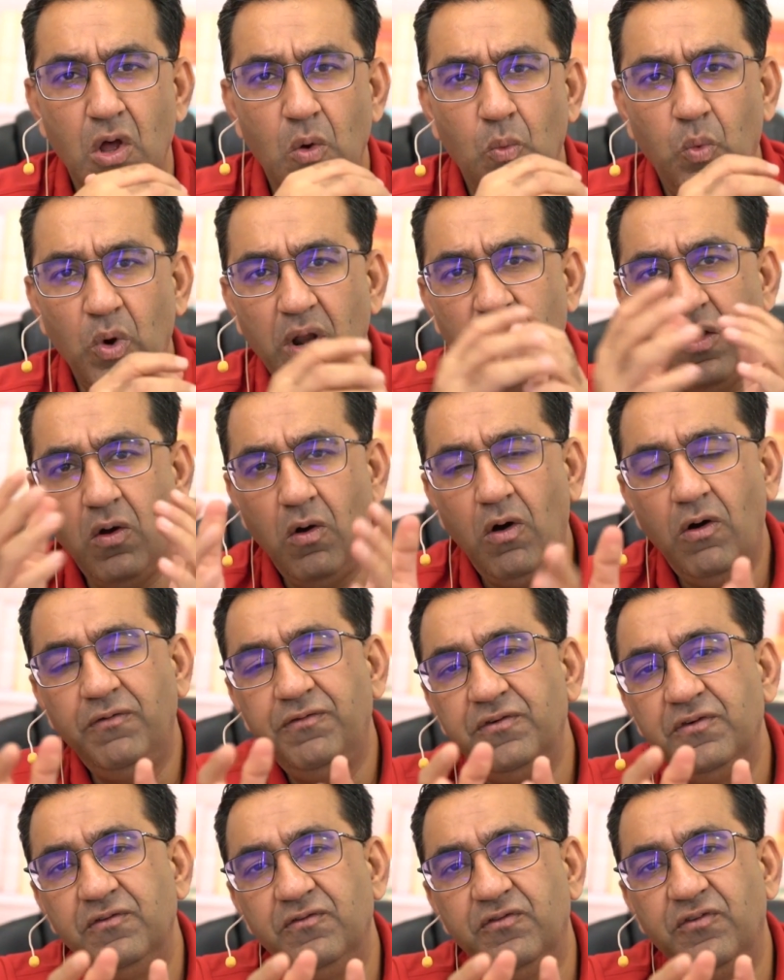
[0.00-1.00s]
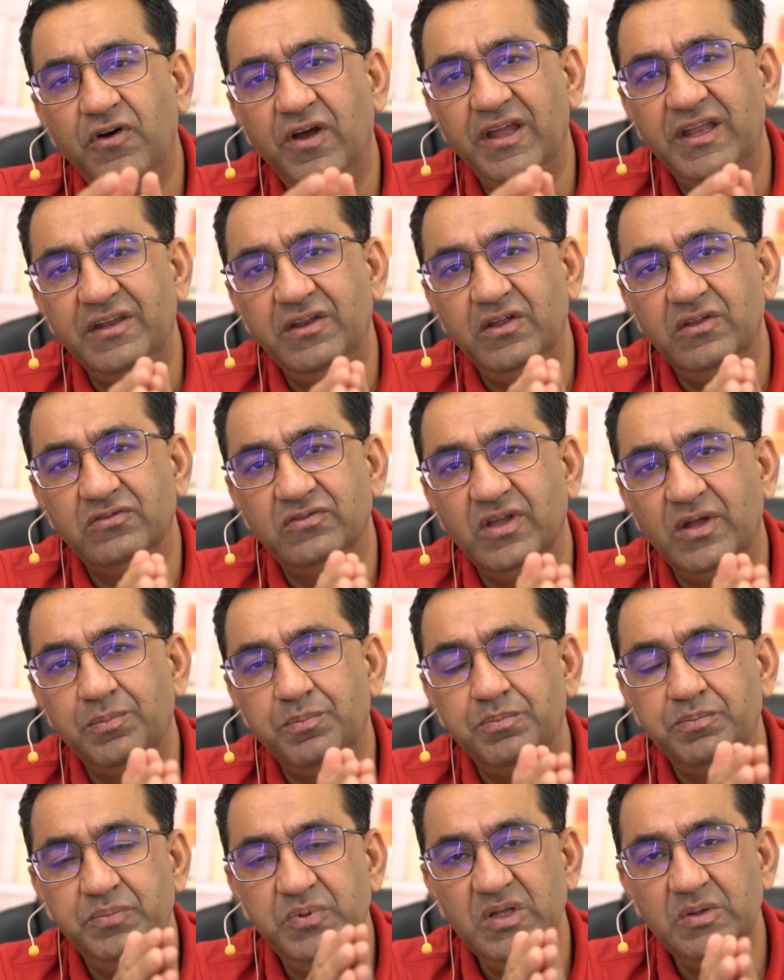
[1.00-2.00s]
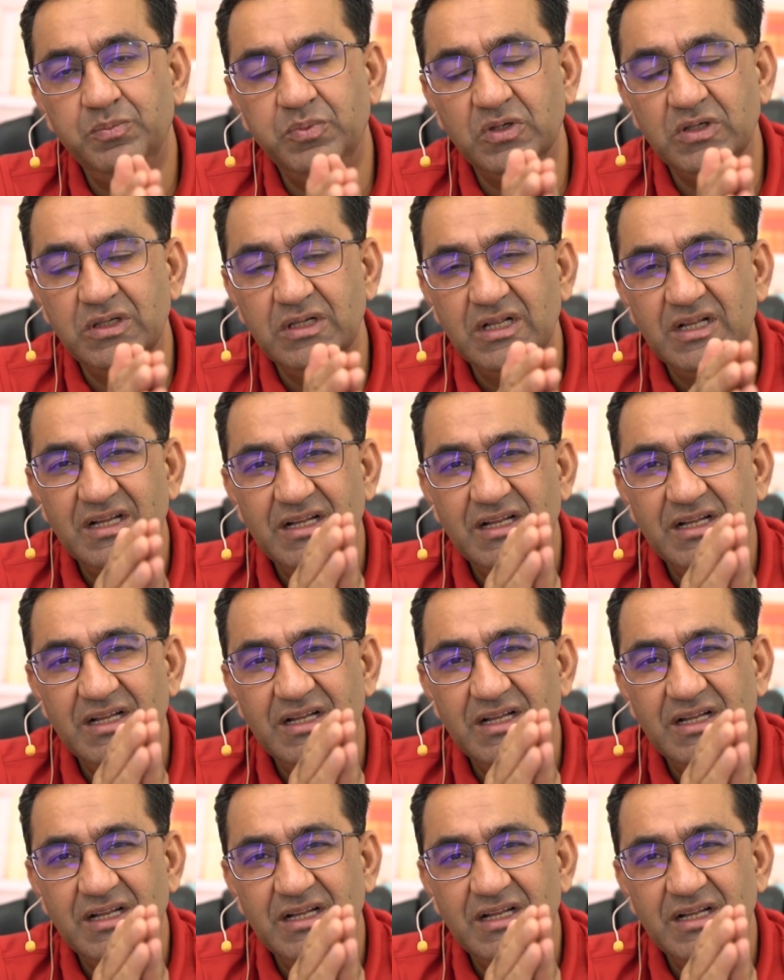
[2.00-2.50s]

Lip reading: What I often find is that people